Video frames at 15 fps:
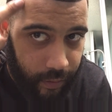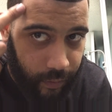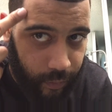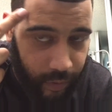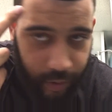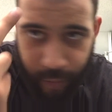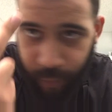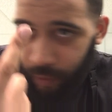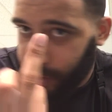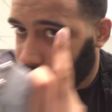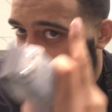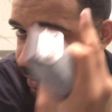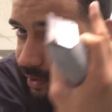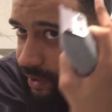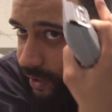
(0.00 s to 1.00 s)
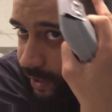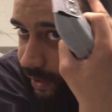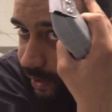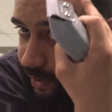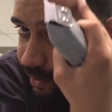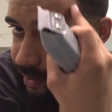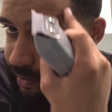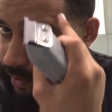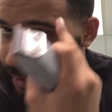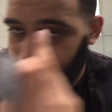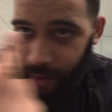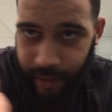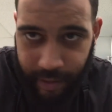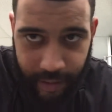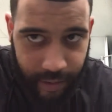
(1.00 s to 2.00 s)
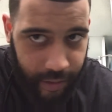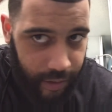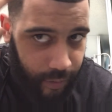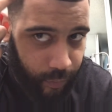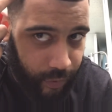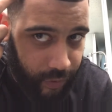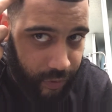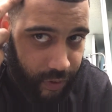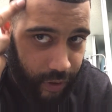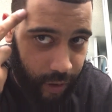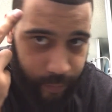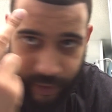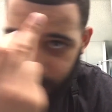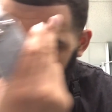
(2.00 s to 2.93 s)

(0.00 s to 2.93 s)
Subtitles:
we're gonna work on the sides. We're gonna start with the